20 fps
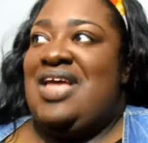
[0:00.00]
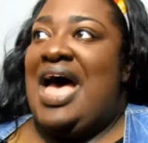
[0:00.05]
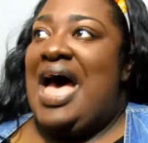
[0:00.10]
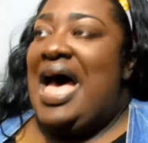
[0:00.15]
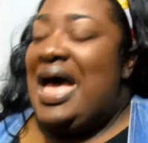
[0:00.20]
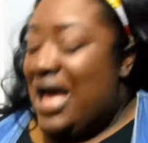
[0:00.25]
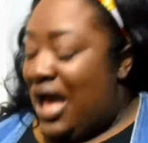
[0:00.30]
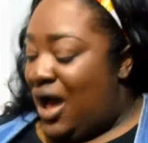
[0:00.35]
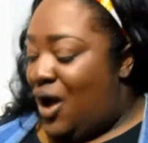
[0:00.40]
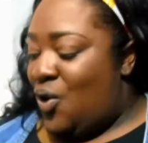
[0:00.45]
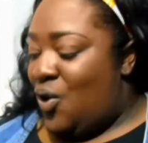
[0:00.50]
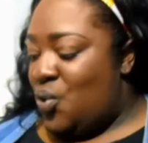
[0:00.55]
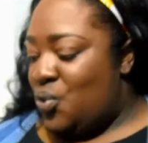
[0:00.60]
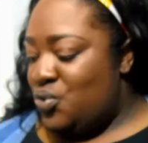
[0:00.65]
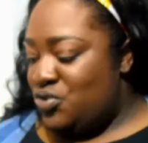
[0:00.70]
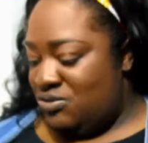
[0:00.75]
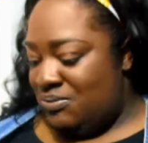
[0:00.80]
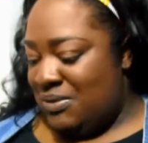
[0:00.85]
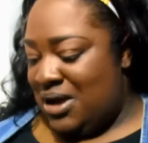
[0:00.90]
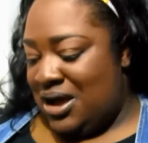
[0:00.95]
I got
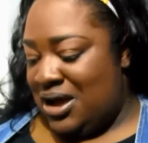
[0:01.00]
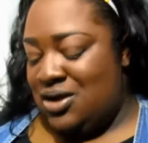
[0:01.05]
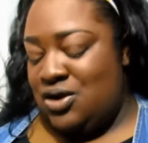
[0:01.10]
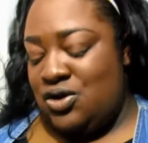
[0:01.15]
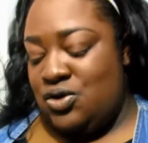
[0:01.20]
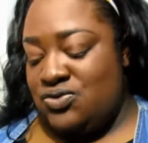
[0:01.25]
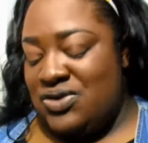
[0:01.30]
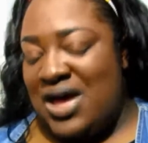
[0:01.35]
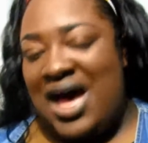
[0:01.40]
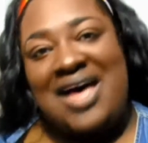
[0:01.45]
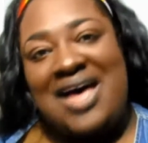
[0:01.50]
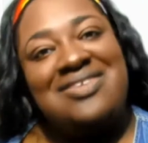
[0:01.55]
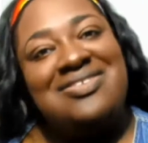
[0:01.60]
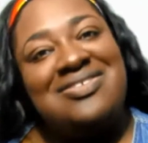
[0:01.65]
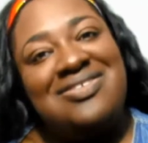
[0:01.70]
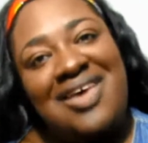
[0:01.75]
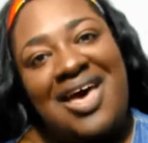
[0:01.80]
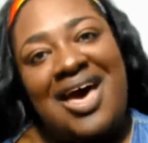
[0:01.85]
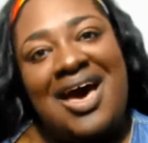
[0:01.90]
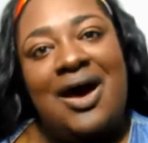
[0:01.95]
holes in my clothes. I
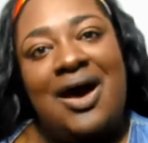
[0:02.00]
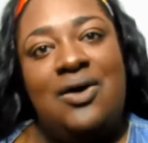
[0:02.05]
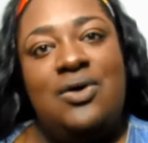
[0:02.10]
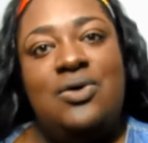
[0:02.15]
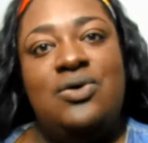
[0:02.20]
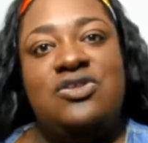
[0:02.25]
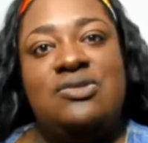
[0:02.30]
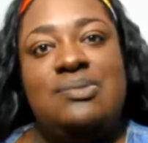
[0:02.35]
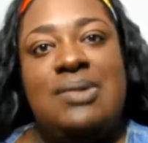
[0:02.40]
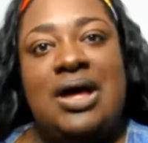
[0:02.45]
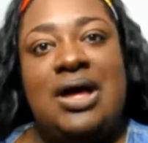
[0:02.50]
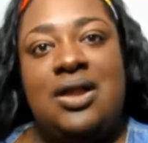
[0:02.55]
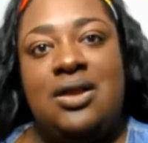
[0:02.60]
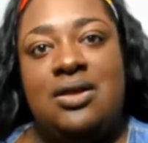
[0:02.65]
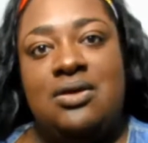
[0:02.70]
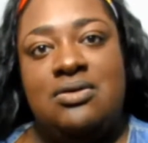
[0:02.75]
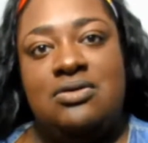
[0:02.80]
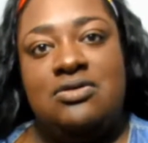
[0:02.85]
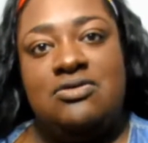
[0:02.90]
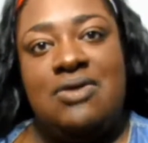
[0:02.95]
see I got holes in my
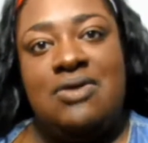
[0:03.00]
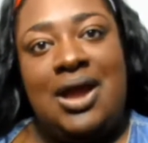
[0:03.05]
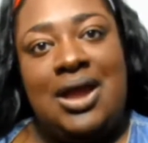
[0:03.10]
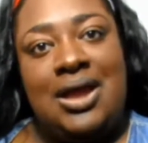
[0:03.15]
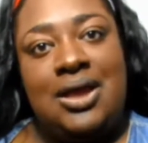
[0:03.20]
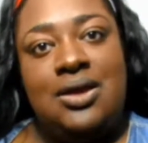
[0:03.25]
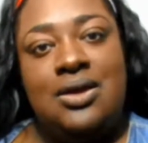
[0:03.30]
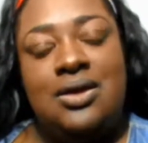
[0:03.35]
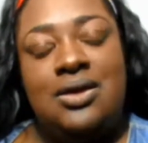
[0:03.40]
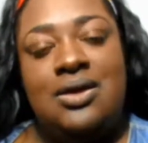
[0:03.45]
clothes, right?